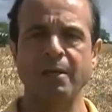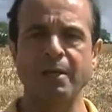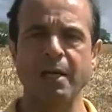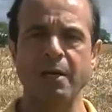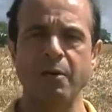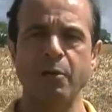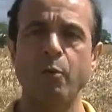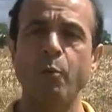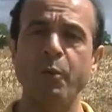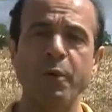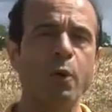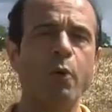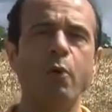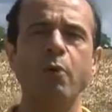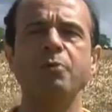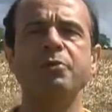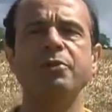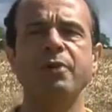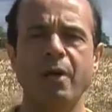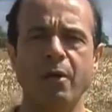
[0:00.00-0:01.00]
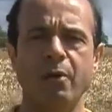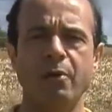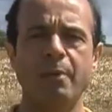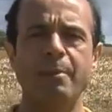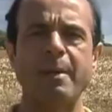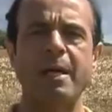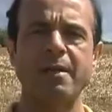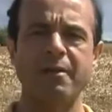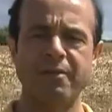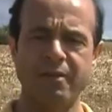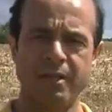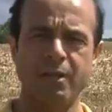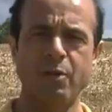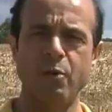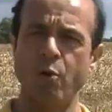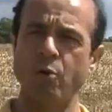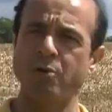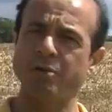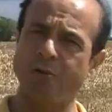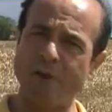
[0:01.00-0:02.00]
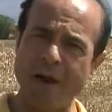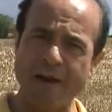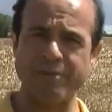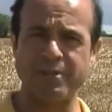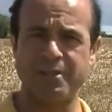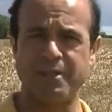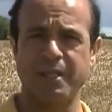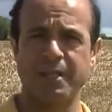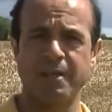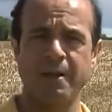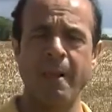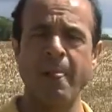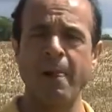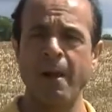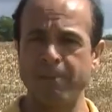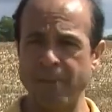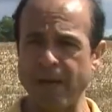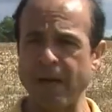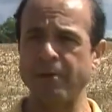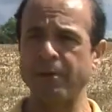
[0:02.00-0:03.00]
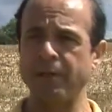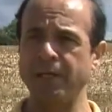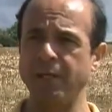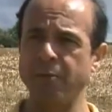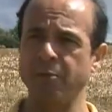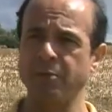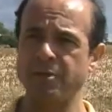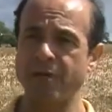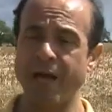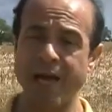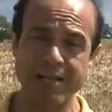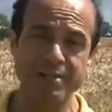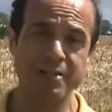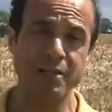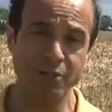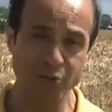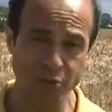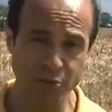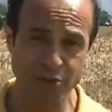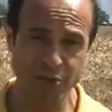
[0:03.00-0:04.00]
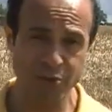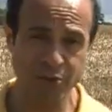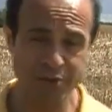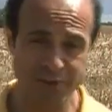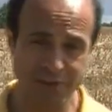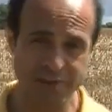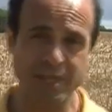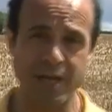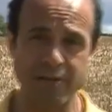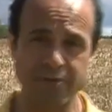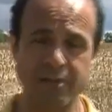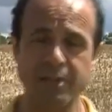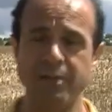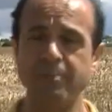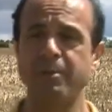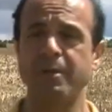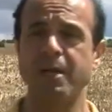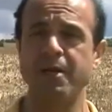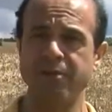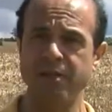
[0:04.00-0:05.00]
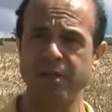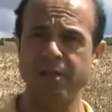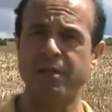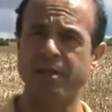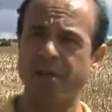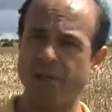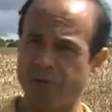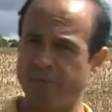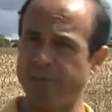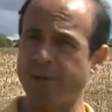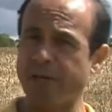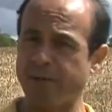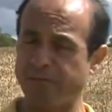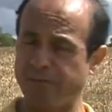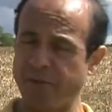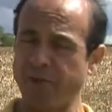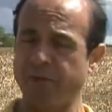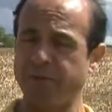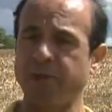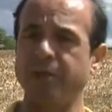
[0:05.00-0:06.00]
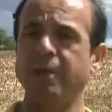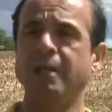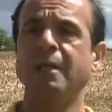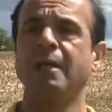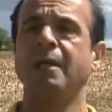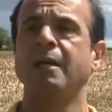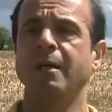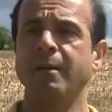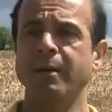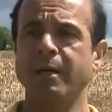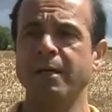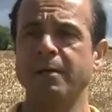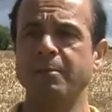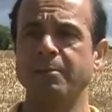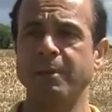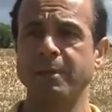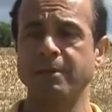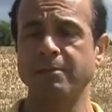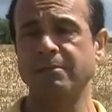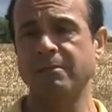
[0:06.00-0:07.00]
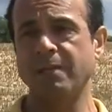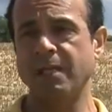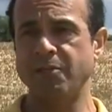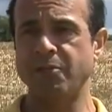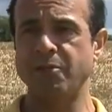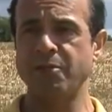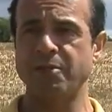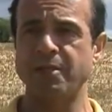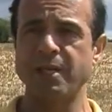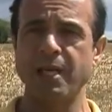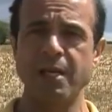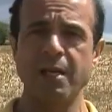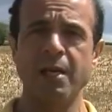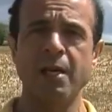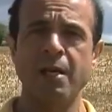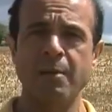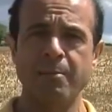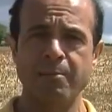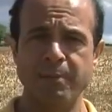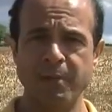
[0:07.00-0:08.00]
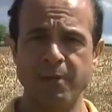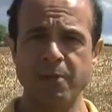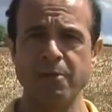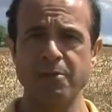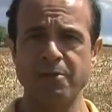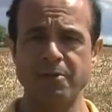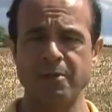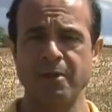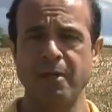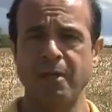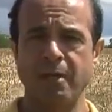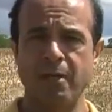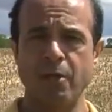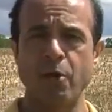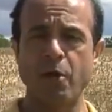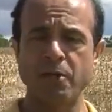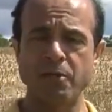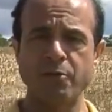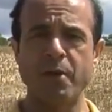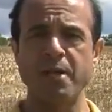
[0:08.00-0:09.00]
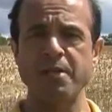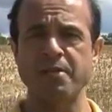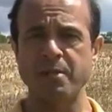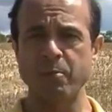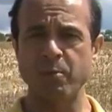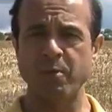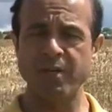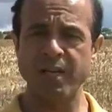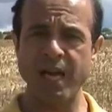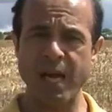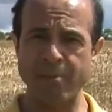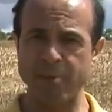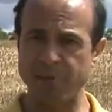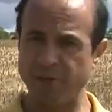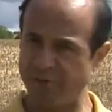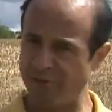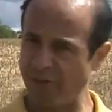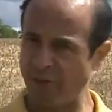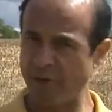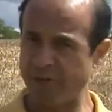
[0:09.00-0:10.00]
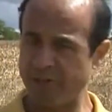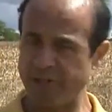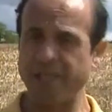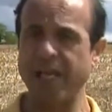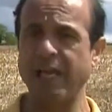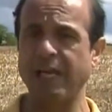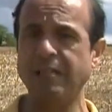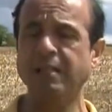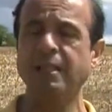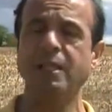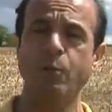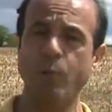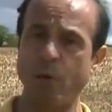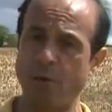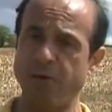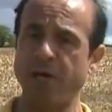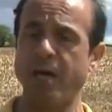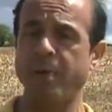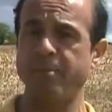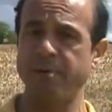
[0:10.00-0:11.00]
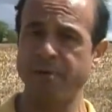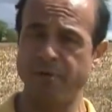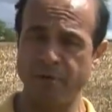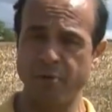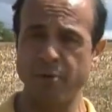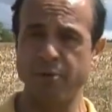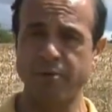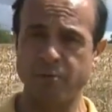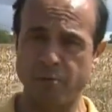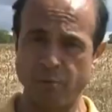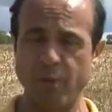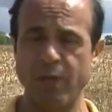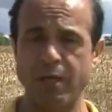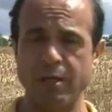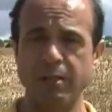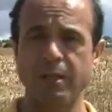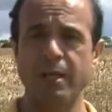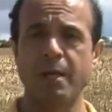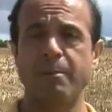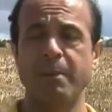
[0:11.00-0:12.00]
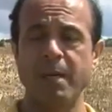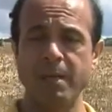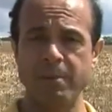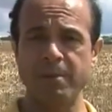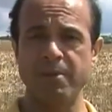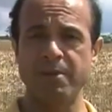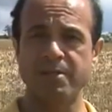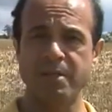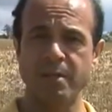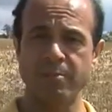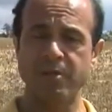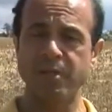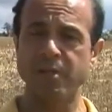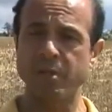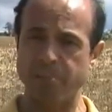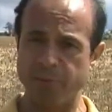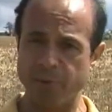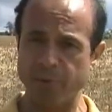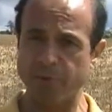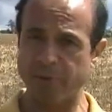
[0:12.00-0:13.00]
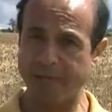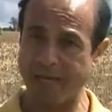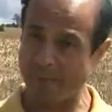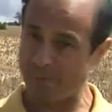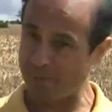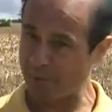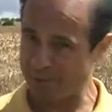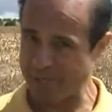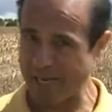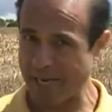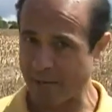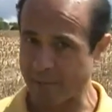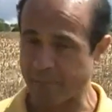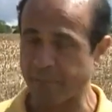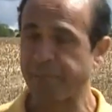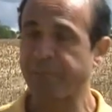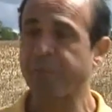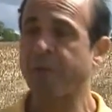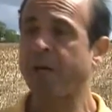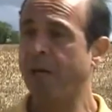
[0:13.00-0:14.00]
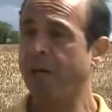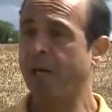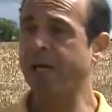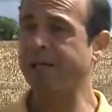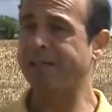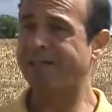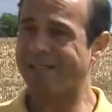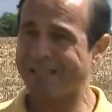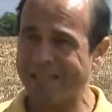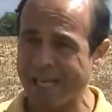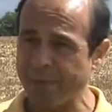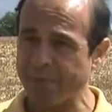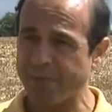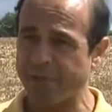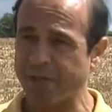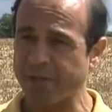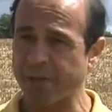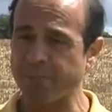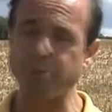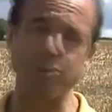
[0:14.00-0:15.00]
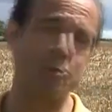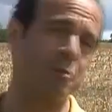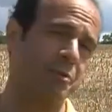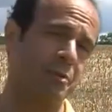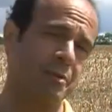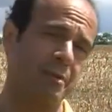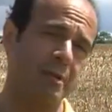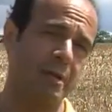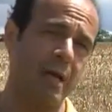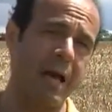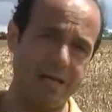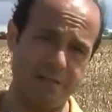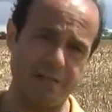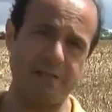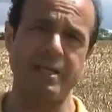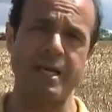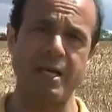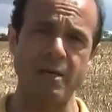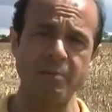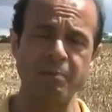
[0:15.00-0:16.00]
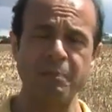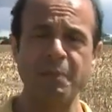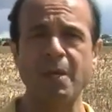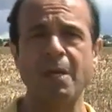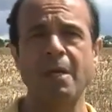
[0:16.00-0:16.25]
Now, we all know about a thing called gravity. Apparently it was Isaac Newton who discovered it, but I think it goes back further. But let's just say, because God graced him with an apple that fell on his head, he woke up and thought, well, maybe there's something that pulled the apple down. And it's the same thing that pulls us down.